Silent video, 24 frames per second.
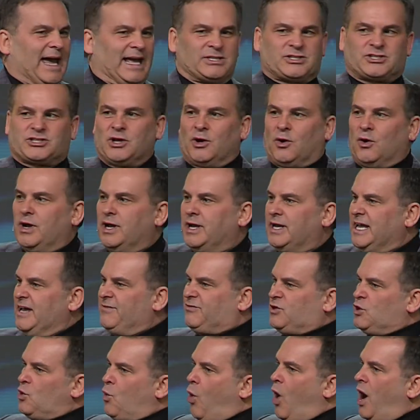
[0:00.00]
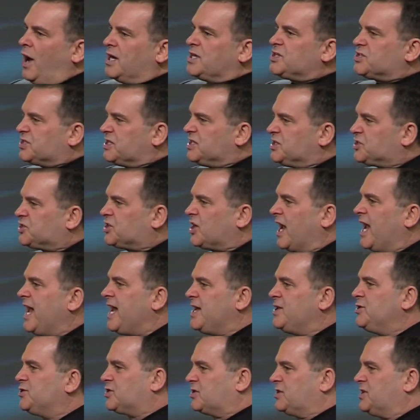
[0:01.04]
And so, if you want to see
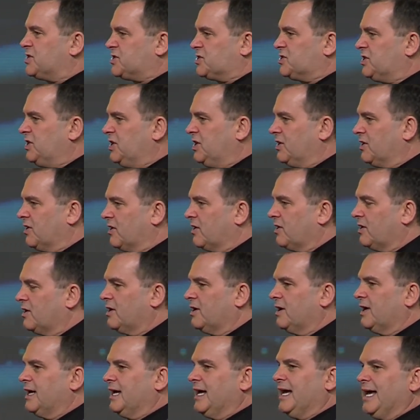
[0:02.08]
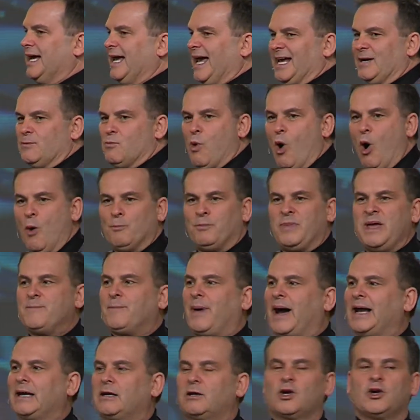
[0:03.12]
change this year, it won't be
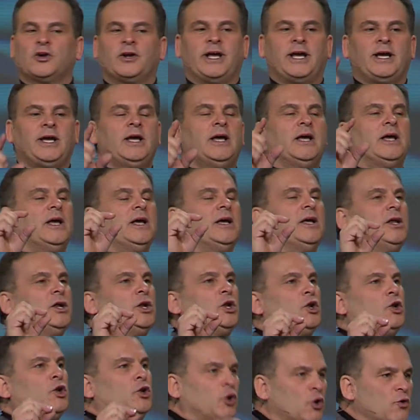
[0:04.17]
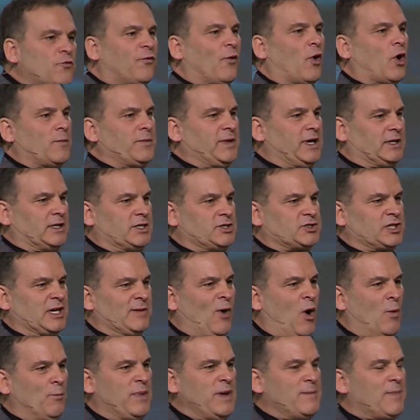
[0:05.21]
by learning new formulas.
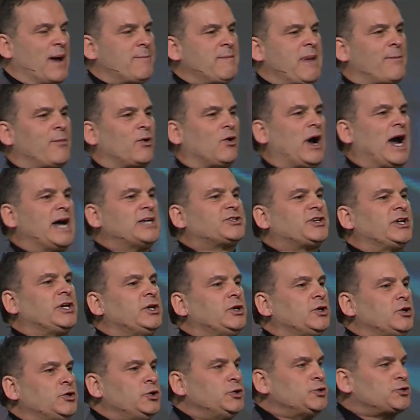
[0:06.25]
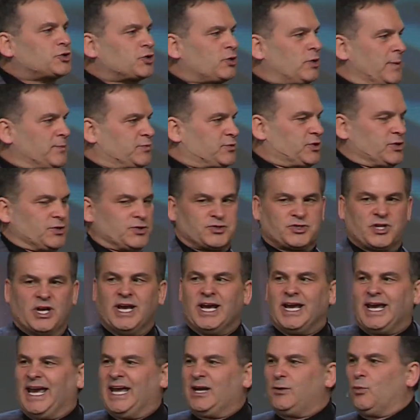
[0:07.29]
It won't be by memorizing new scriptures.
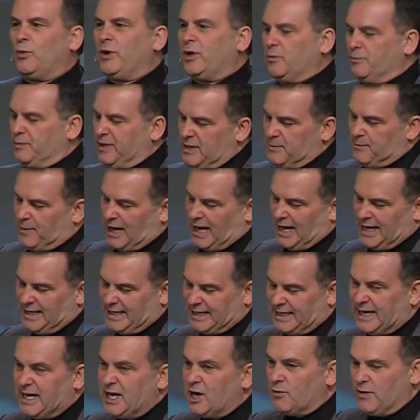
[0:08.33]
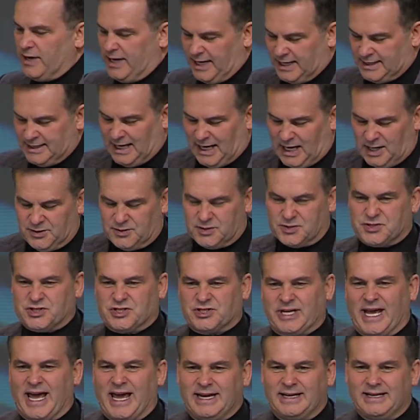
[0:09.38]
It will be by hearing and
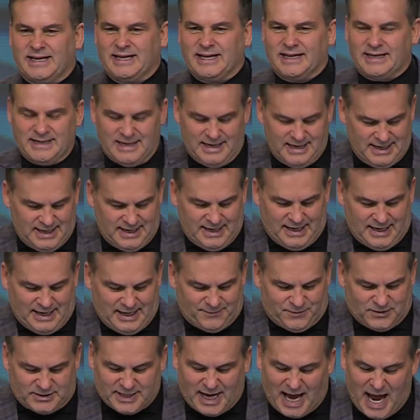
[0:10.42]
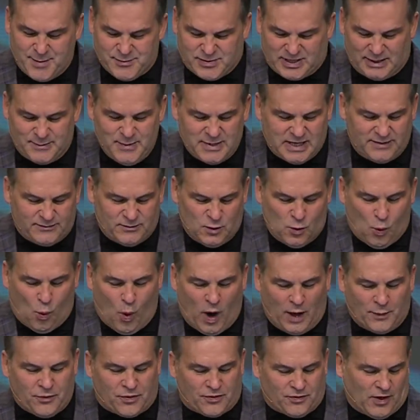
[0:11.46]
understanding. And, and for time's let me give you
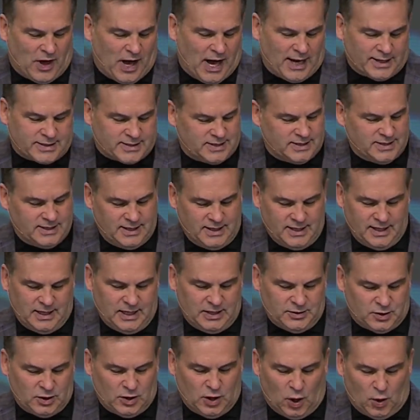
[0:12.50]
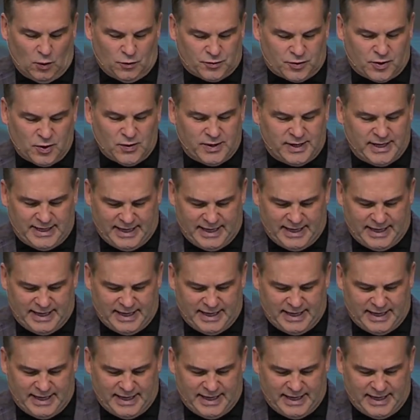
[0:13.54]
one thought to go through.